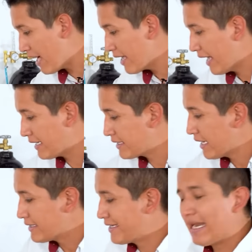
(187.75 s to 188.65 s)
to
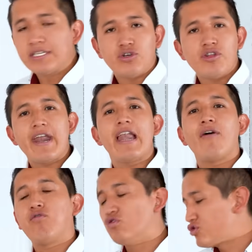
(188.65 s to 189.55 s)
select the cleaning
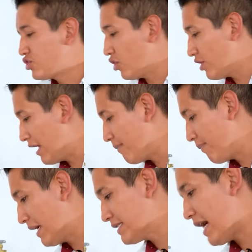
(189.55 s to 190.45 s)
function
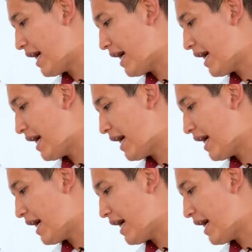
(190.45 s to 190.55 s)
on our